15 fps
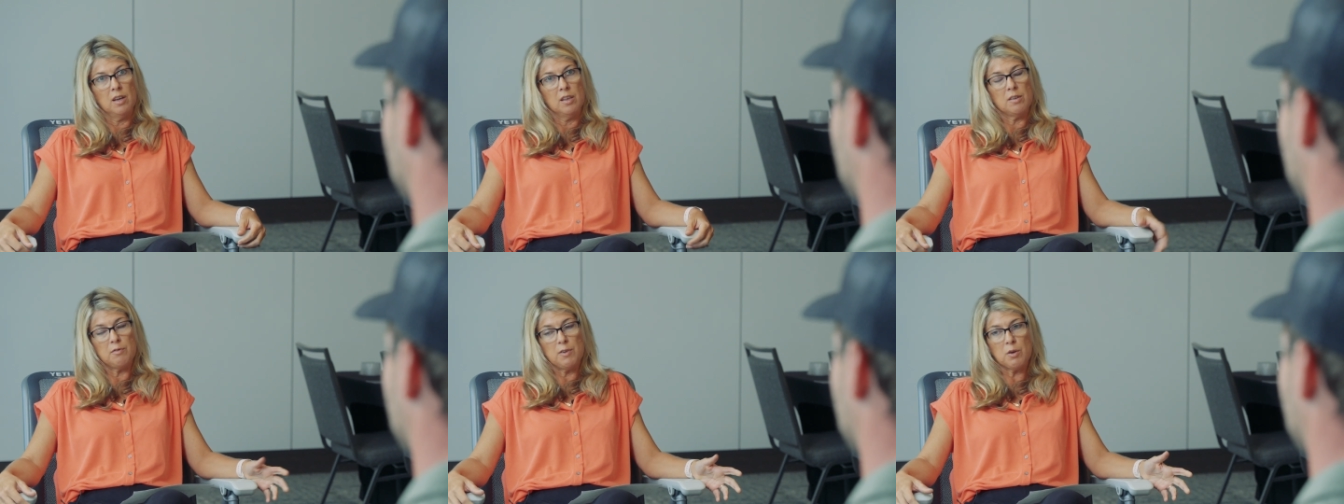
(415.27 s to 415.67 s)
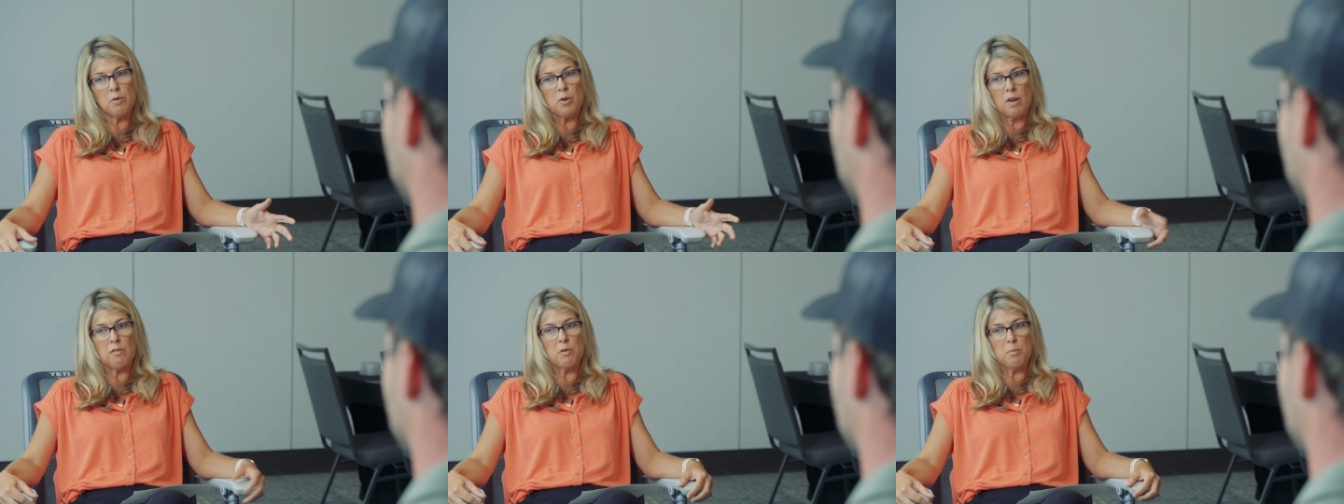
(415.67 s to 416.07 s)
the federal
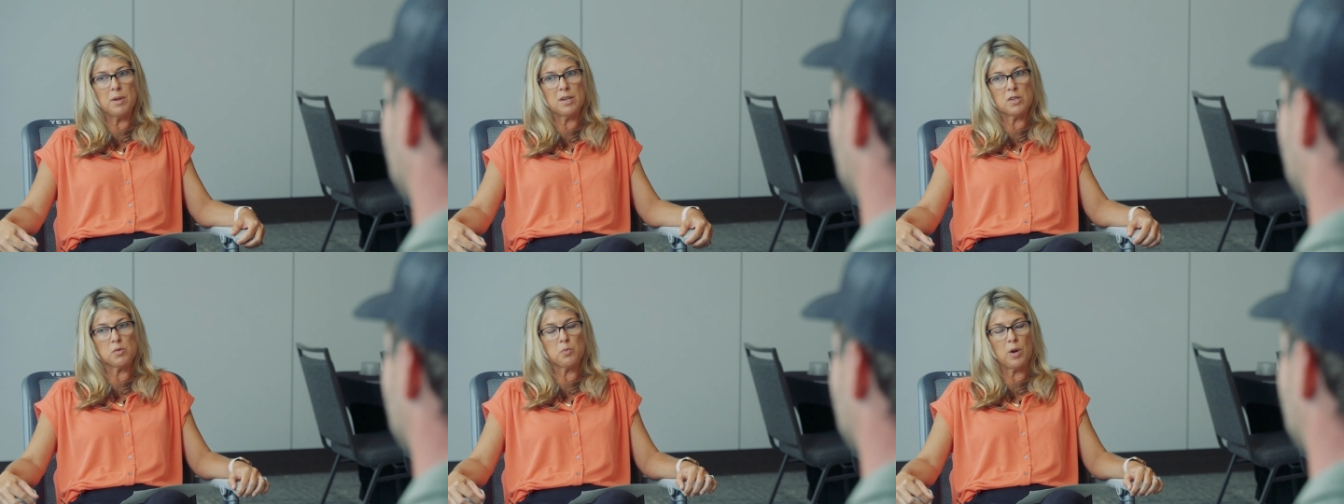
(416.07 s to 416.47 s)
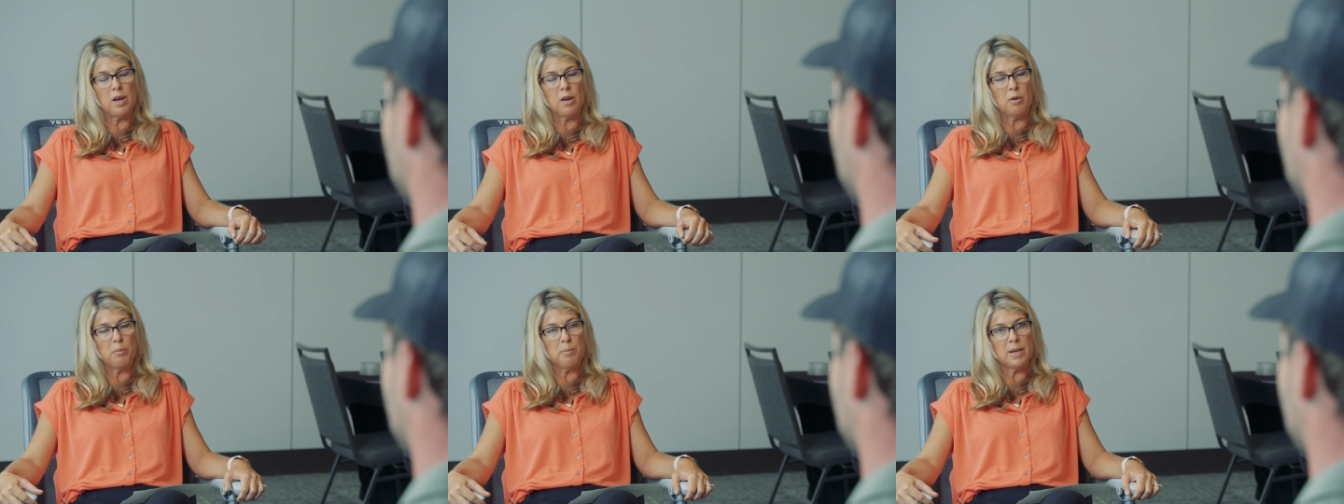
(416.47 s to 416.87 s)
government as
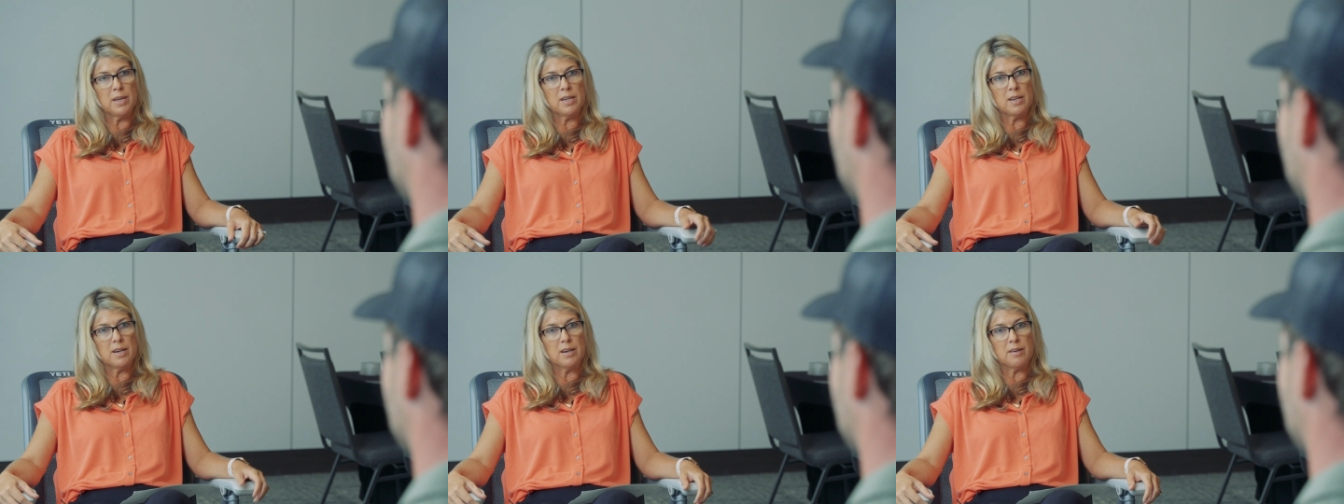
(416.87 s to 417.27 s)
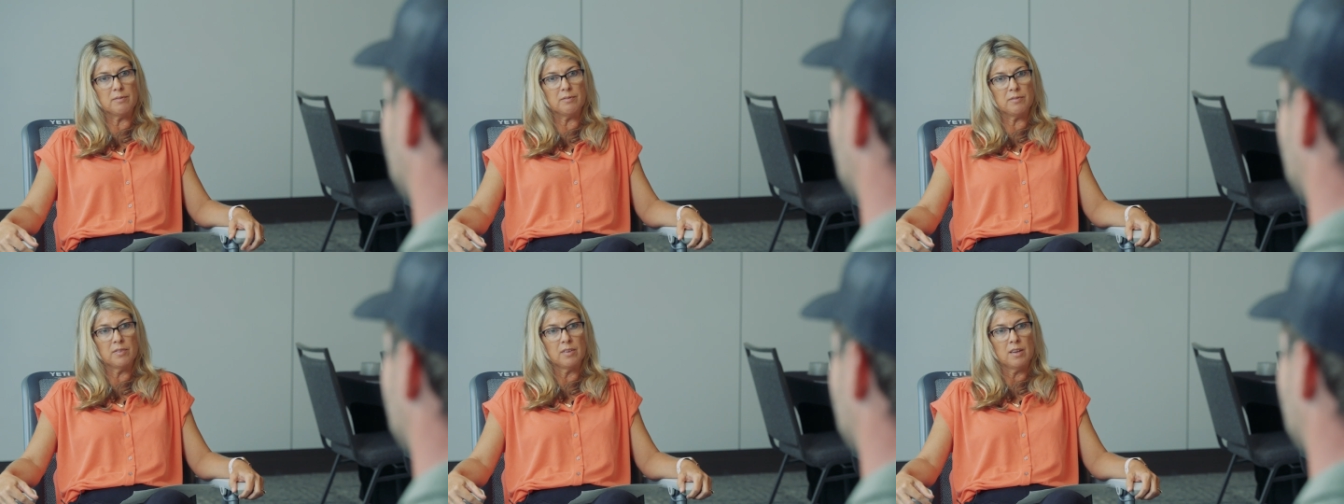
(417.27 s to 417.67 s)
well. But
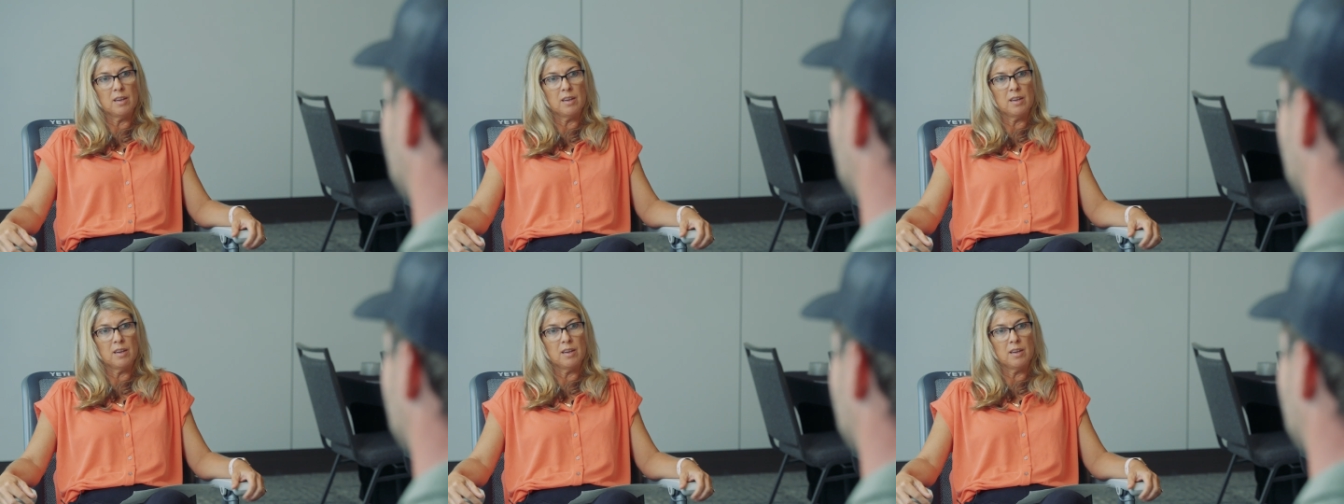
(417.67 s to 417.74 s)
um,